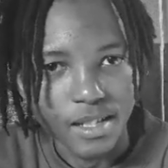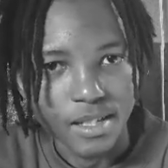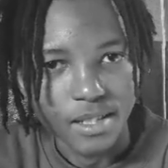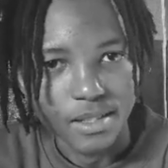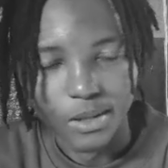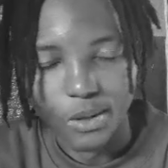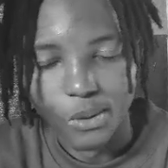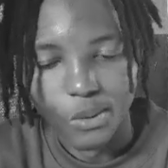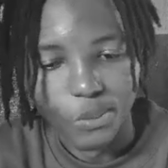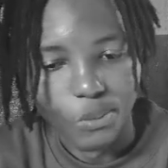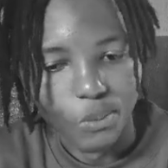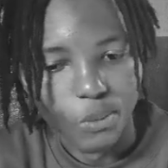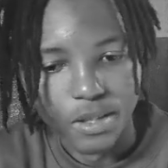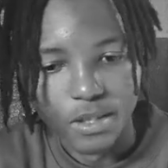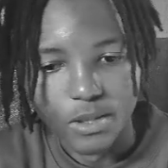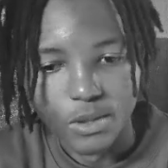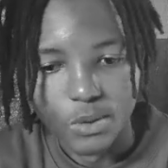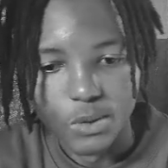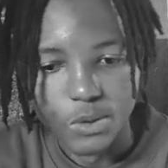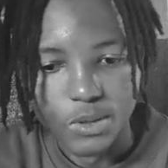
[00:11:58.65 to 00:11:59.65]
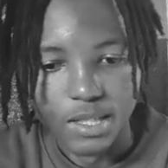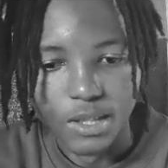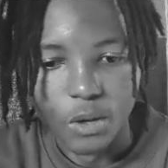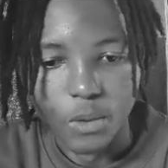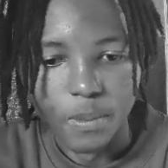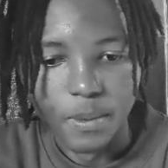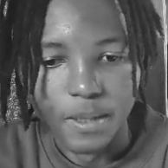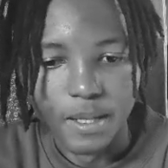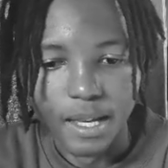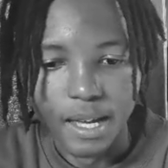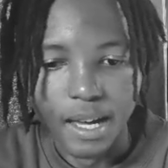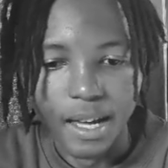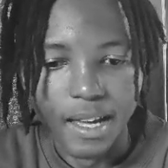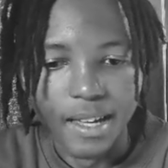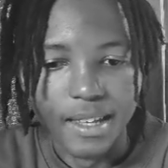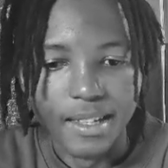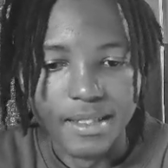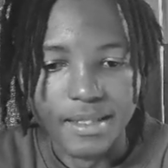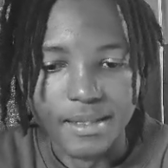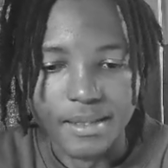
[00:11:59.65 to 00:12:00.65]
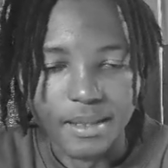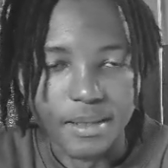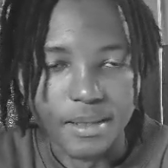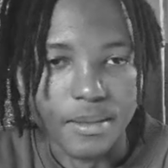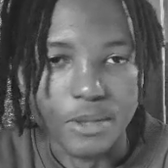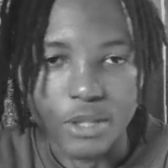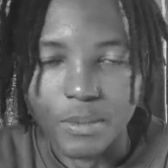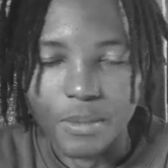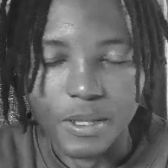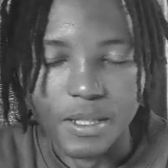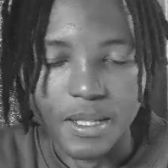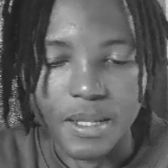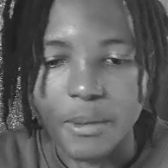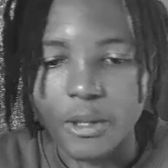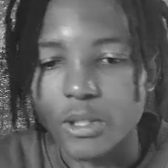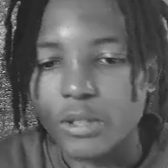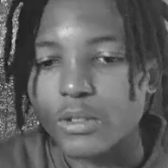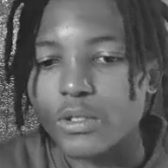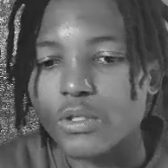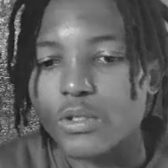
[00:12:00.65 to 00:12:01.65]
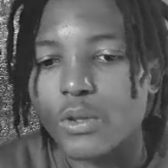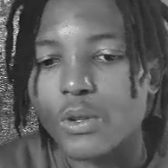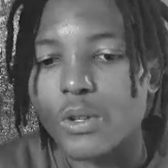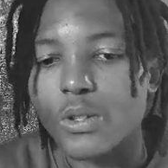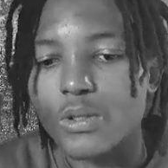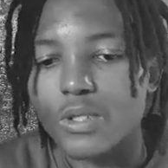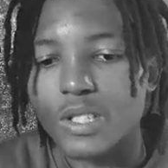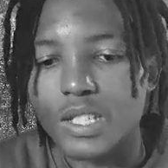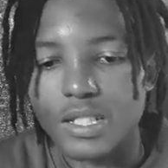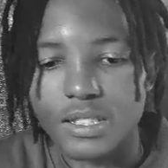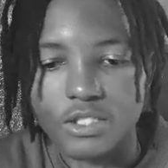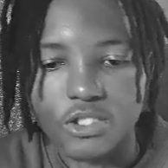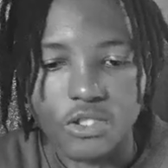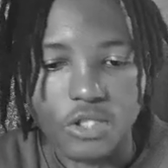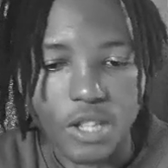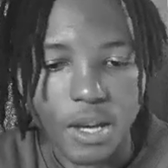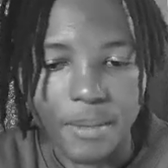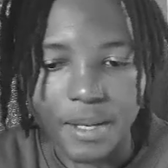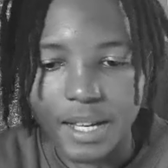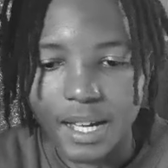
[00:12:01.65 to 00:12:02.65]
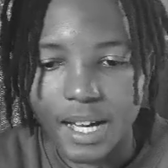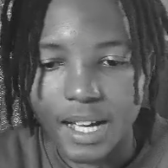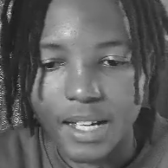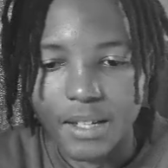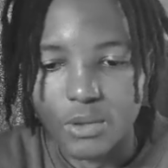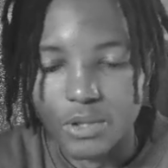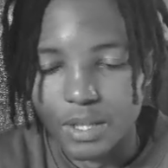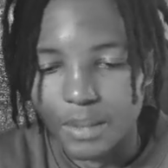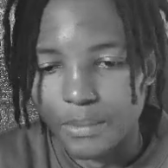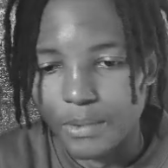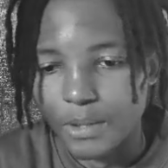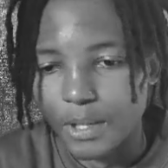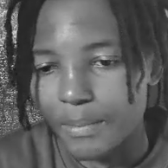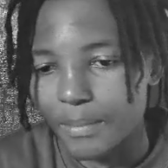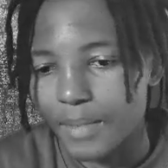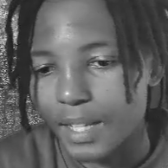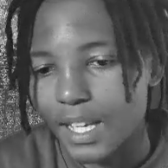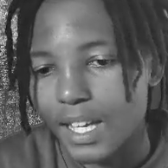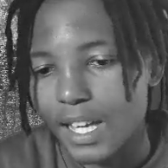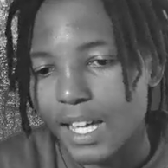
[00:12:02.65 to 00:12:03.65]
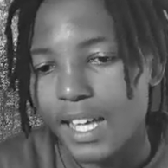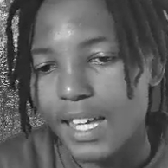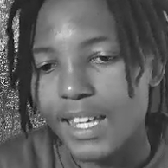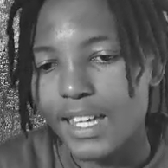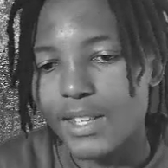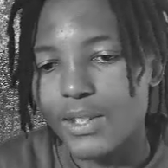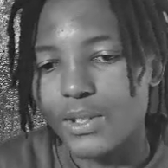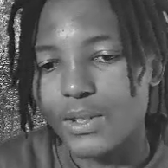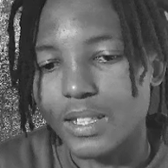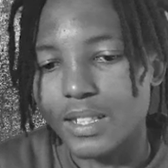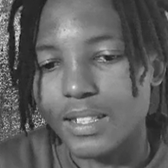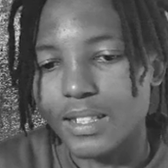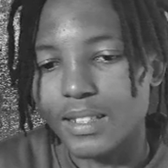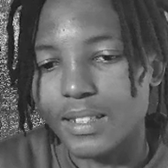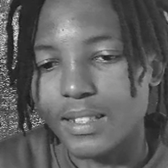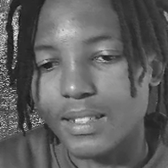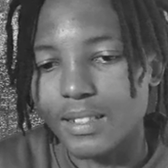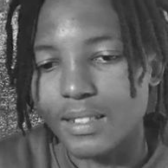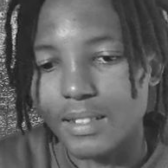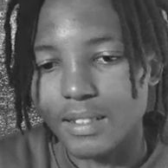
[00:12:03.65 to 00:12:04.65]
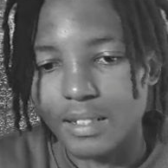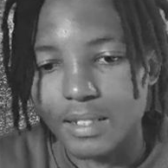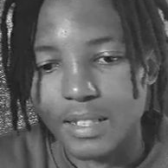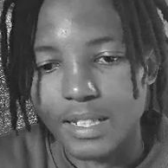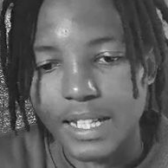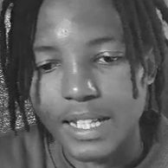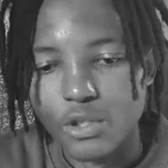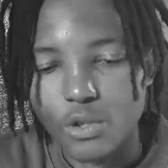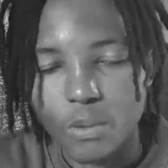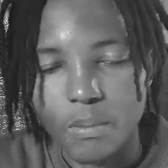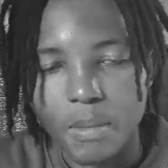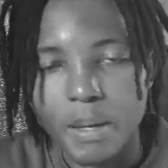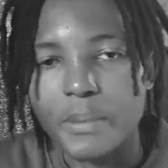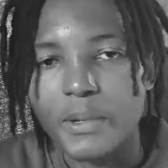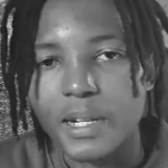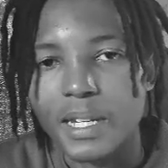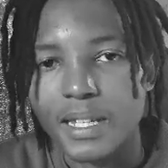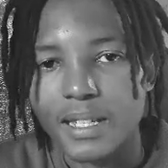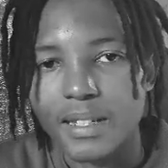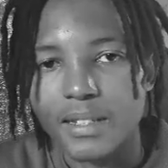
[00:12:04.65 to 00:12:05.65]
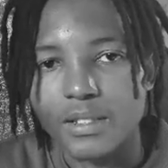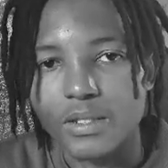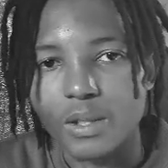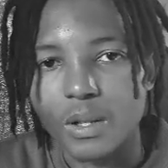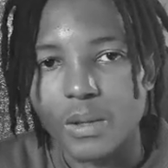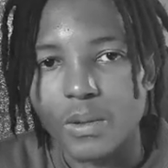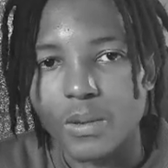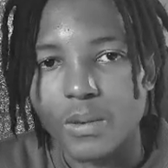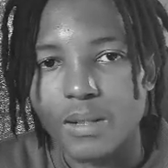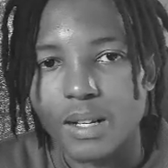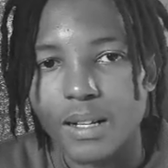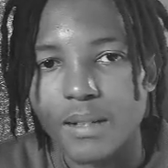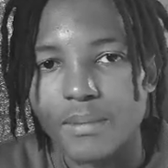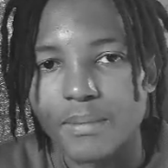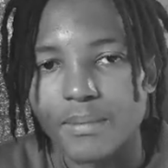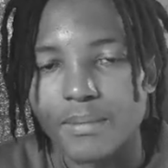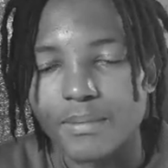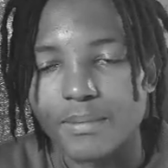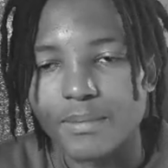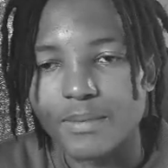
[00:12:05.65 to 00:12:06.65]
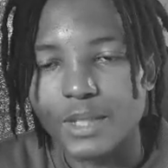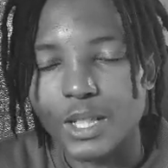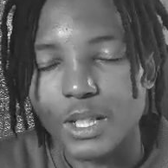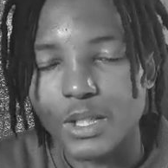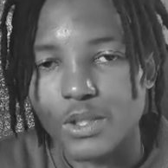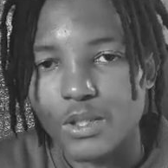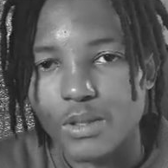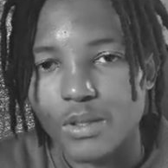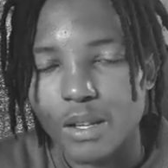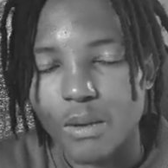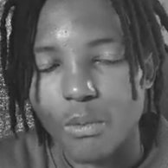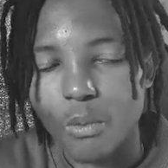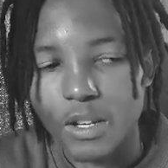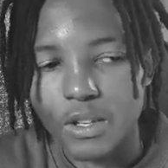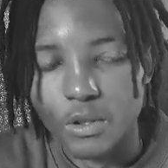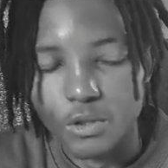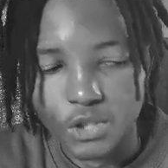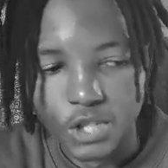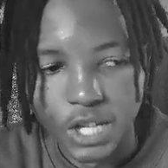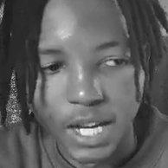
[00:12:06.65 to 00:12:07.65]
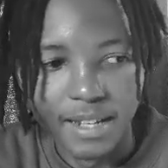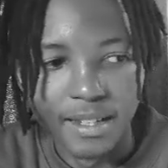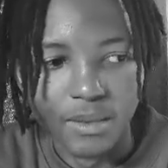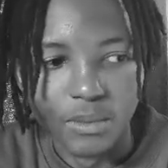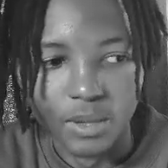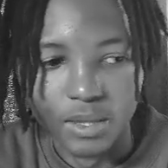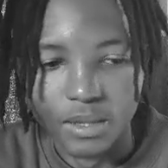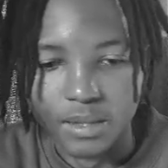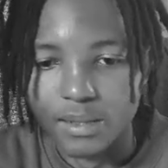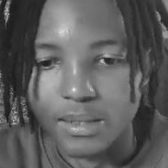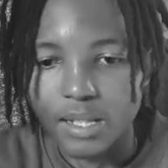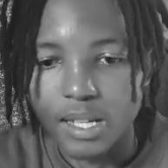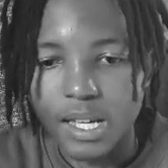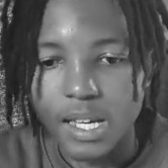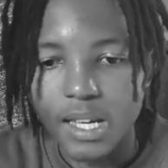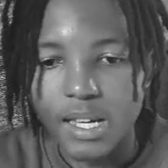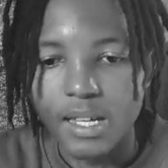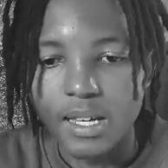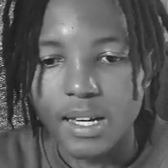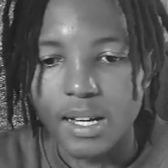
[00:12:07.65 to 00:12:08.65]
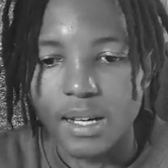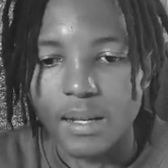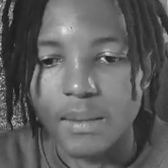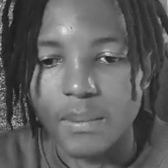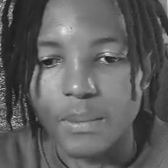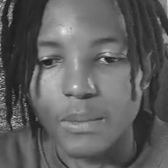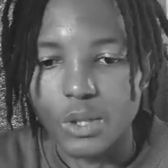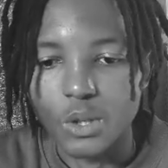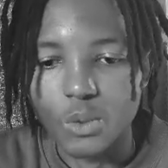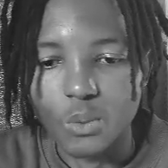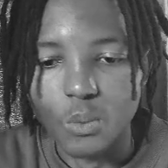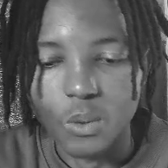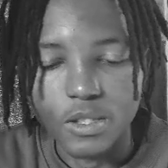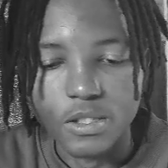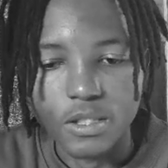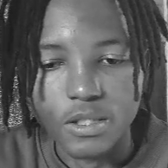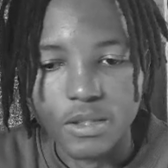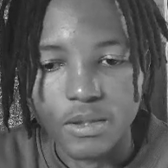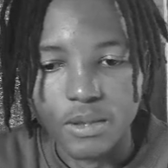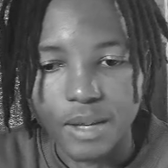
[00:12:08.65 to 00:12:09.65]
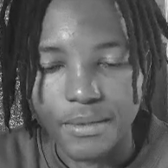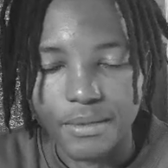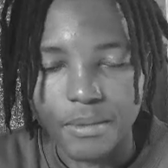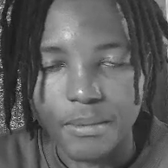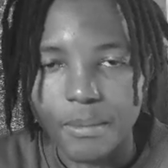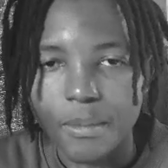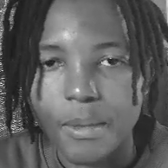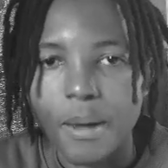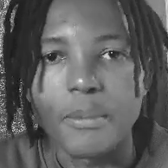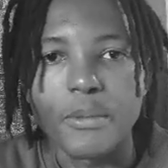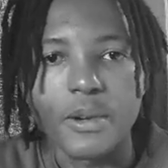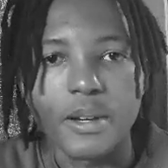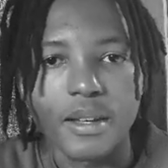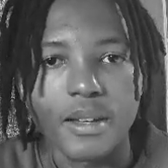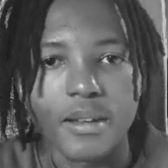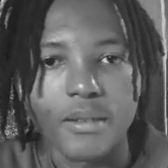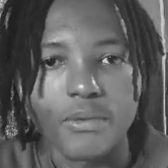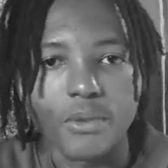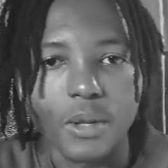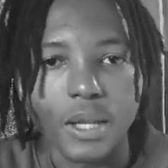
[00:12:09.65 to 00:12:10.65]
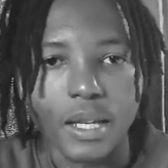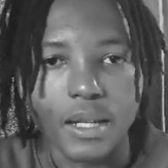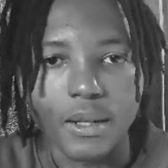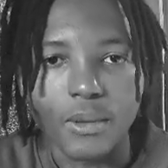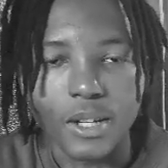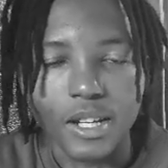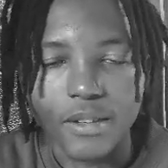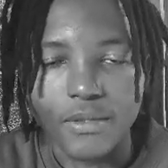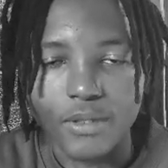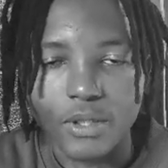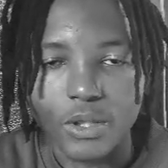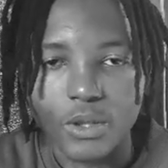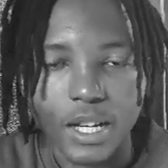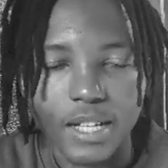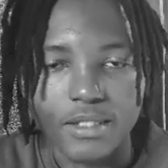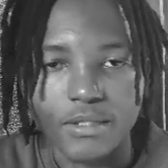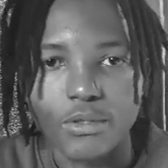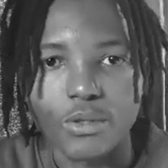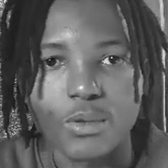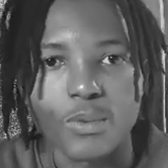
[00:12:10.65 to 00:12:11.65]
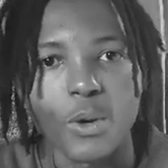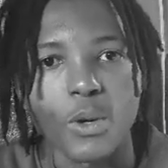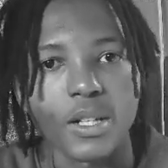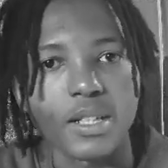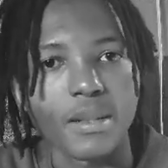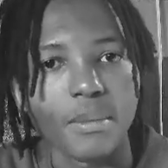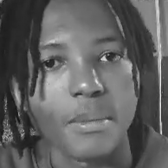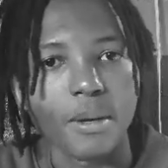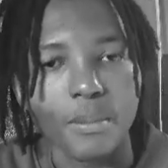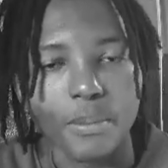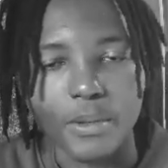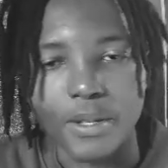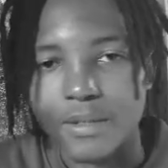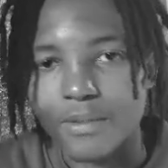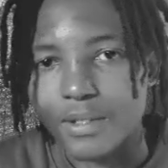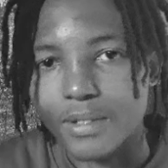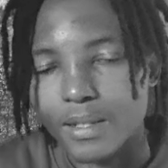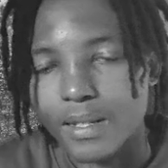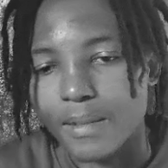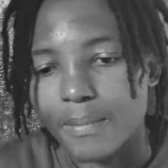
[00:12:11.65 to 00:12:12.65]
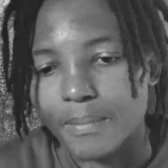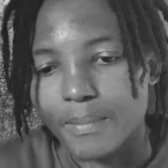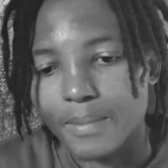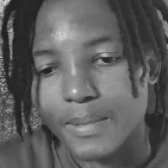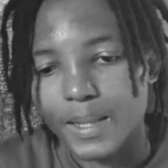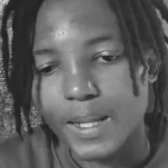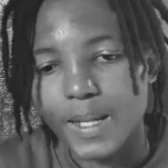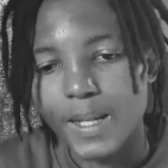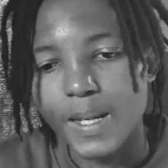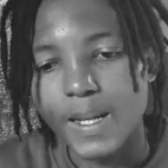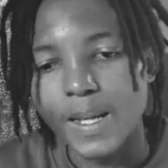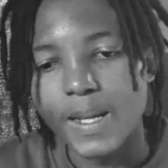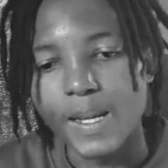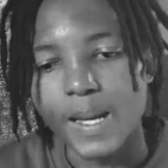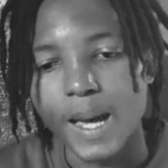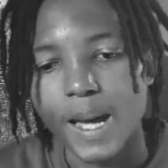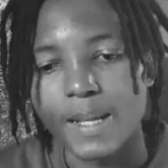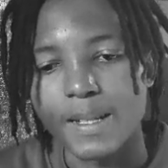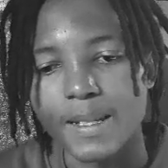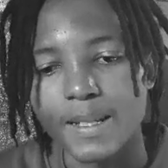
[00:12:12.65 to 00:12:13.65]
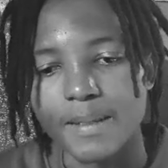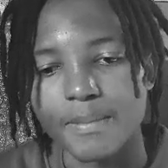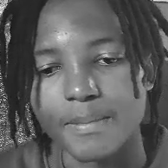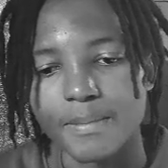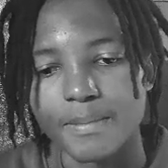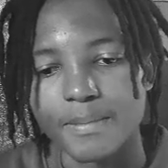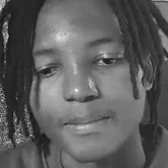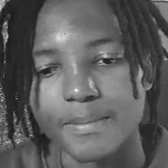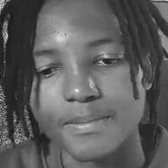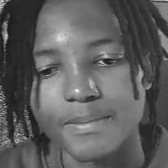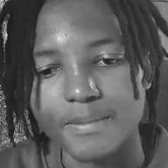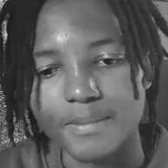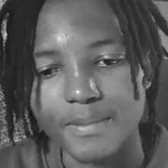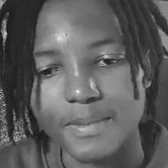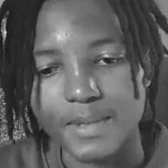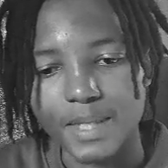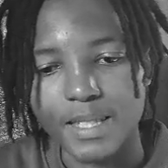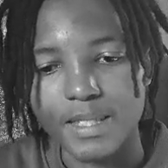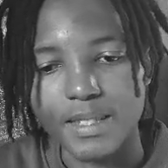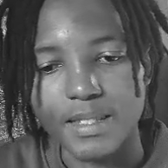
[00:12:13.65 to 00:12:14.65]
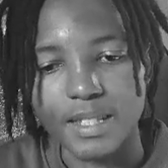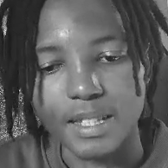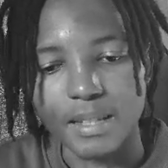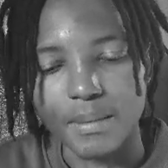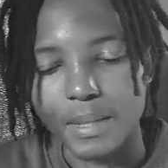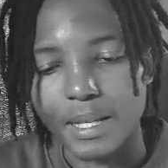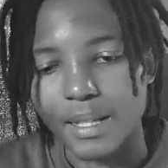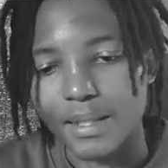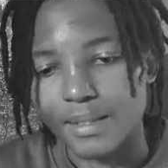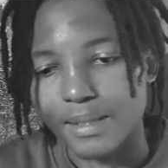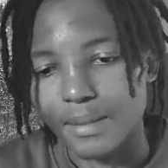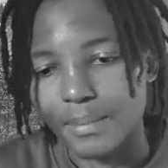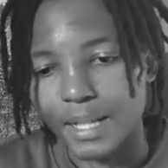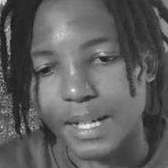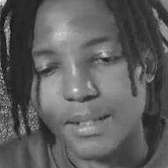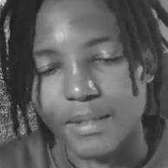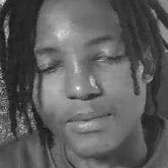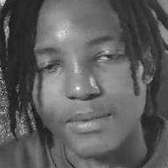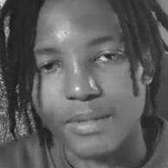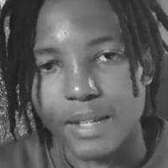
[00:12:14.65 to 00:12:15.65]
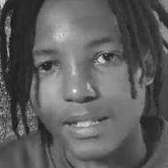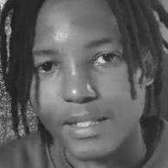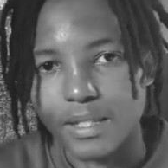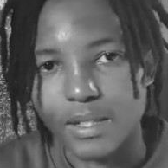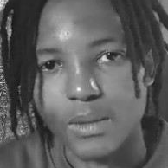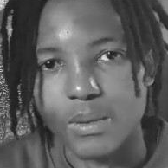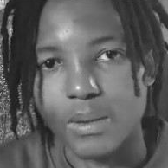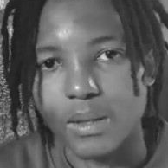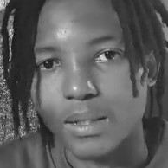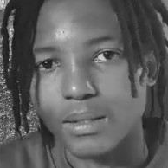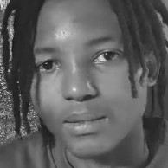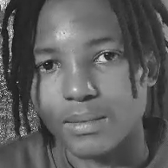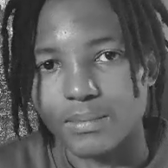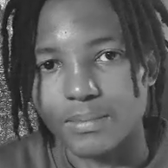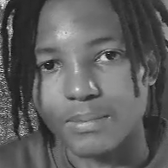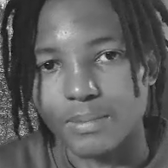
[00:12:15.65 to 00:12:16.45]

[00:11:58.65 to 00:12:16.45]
So whether you're using OpenAI's GPT model or using Gemini or something, you can connect your memory here. So because when you're chatting with it, you want it to have a memory for like whatever you guys have spoken about previously, and this can be some kind of SQL